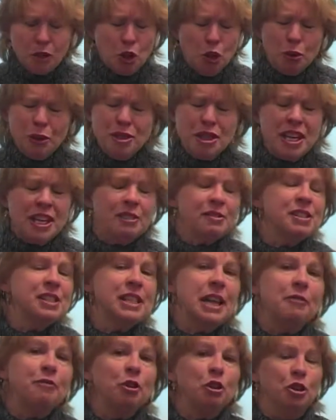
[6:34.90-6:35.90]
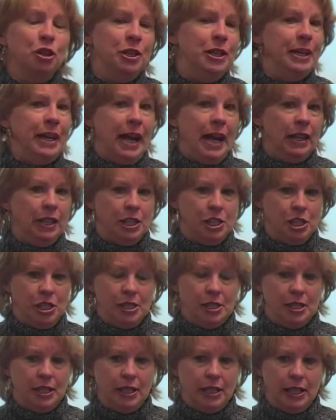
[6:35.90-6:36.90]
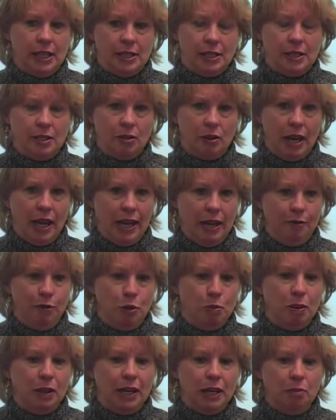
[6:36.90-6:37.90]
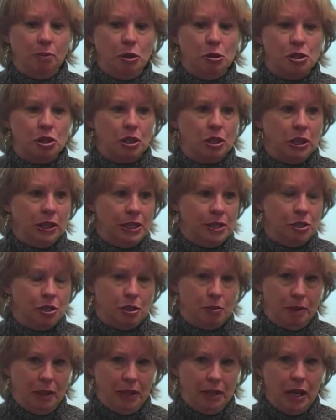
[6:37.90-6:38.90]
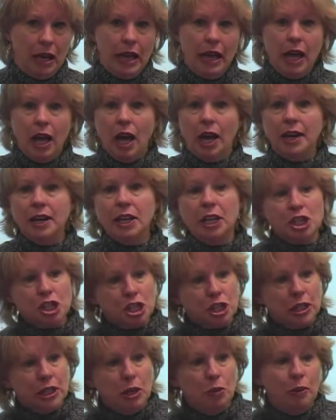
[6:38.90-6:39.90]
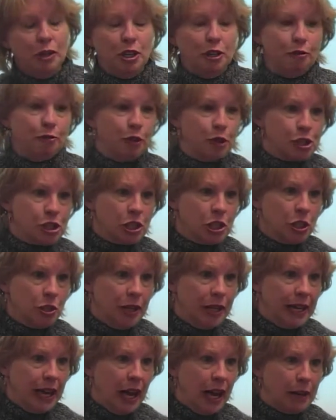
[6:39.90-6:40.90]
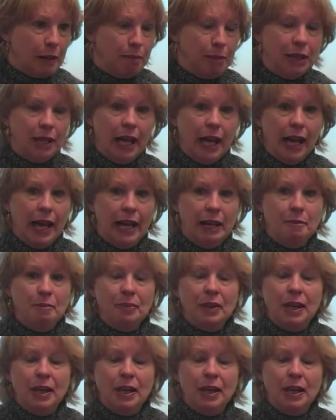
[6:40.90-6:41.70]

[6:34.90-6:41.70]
could think of several good analogies to this. Okay, if you play a musical instrument, initially when you're first learning how to play,